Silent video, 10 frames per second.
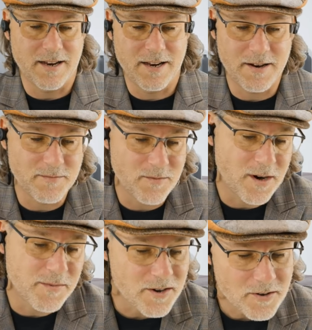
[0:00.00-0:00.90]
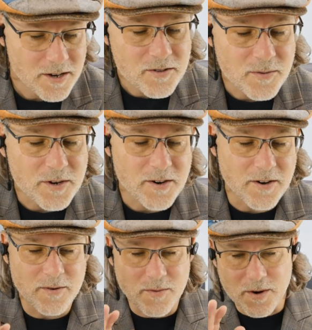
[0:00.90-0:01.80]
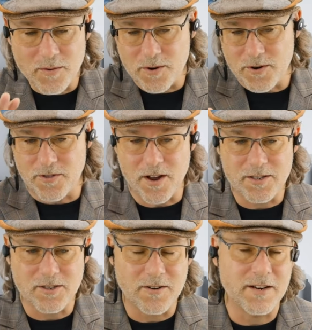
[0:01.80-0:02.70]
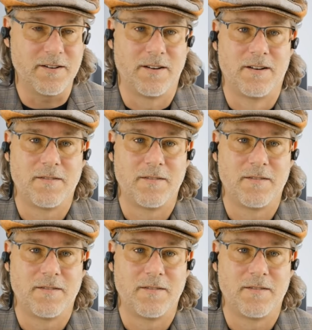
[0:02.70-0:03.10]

and I'm I'm curious where your where, where your thoughts are here.